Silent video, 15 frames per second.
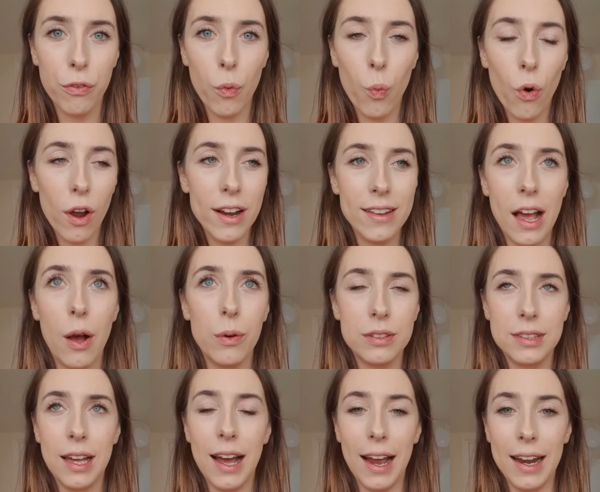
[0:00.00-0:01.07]
what is
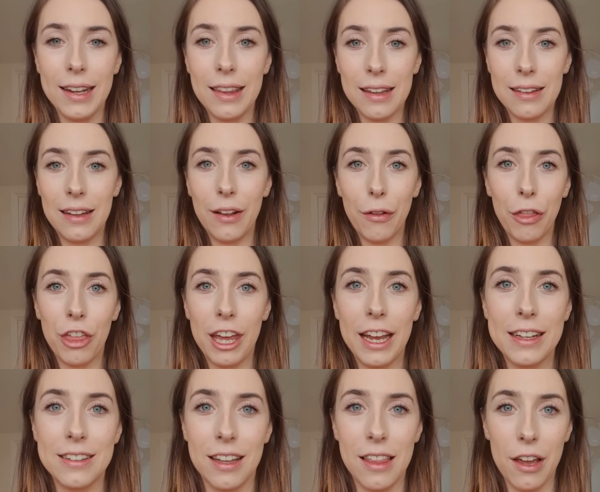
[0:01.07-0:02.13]
outside this little
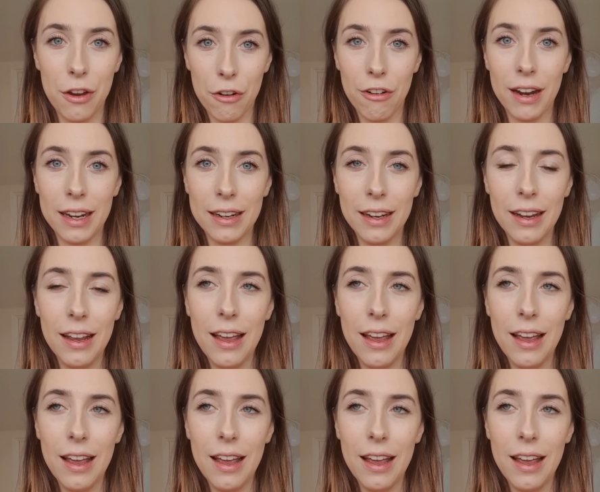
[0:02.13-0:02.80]
theatre that you're in.